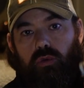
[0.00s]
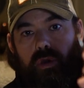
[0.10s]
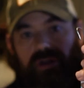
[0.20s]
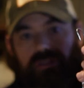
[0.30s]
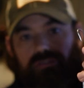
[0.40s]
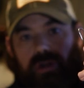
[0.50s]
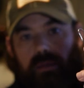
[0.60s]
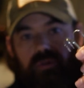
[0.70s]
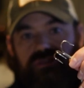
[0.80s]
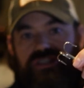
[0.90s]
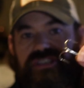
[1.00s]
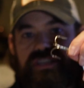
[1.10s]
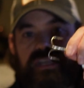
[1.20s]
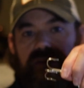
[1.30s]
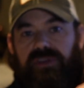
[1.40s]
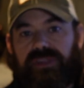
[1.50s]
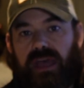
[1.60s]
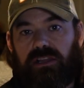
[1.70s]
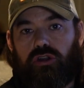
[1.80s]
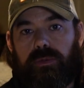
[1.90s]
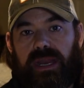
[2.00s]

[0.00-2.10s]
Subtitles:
one of the trebles just to give it that little